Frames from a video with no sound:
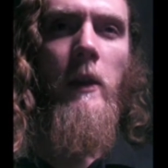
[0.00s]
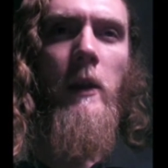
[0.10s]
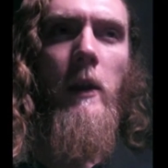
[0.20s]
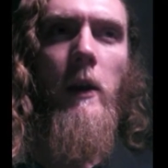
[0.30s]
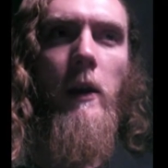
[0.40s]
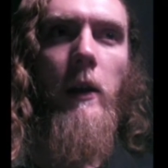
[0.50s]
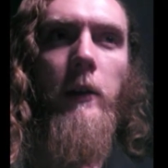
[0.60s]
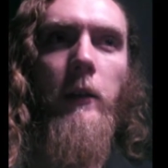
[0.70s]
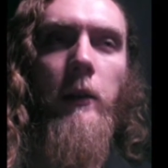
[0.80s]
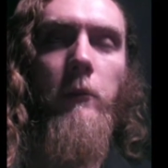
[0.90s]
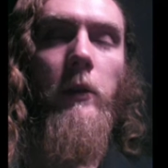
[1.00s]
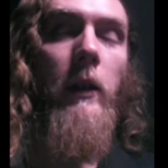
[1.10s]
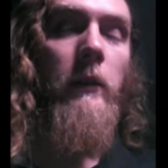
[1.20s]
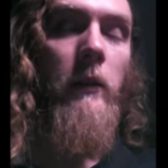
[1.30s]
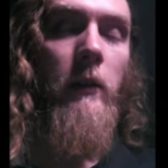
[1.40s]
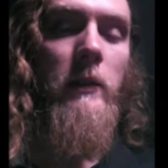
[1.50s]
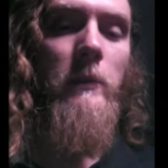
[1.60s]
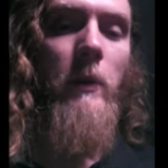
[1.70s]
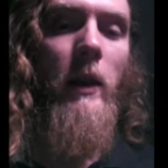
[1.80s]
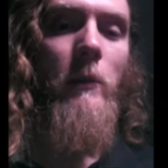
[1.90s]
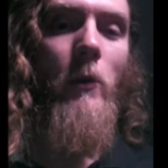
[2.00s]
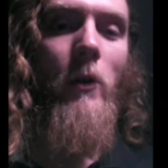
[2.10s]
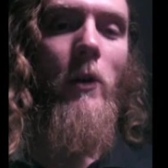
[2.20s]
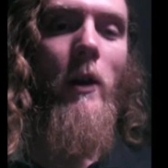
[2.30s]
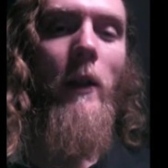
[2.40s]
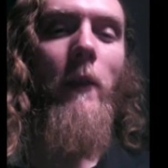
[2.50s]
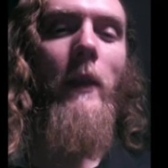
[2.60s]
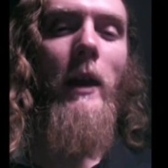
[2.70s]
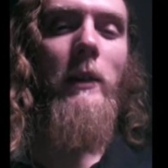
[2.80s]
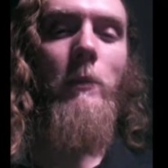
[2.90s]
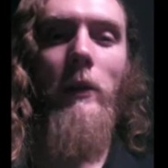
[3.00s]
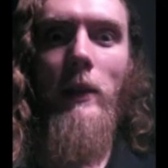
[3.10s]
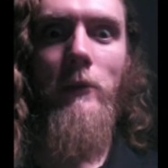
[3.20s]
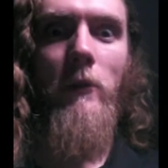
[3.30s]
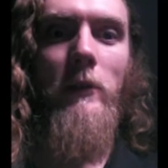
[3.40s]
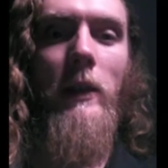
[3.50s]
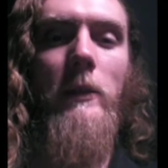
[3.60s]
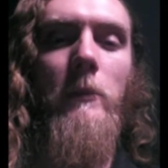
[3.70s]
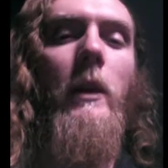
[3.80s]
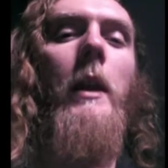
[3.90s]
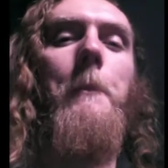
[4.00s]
I would like to expand more on that, but that's going to take some time.